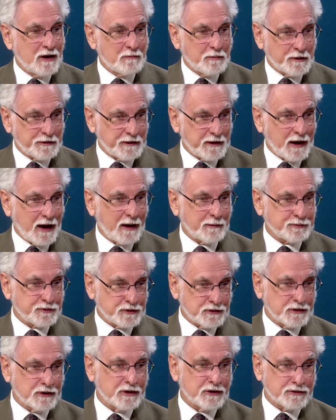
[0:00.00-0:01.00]
But the
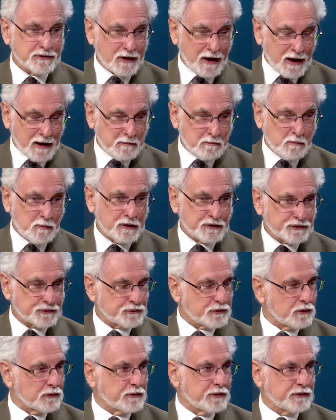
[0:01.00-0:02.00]
option is, I must
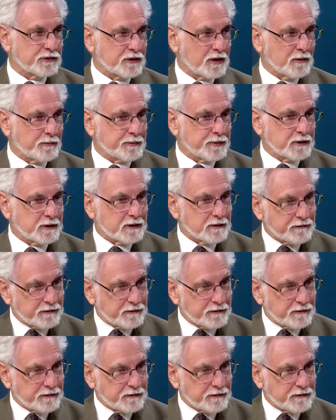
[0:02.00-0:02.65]
grow this company.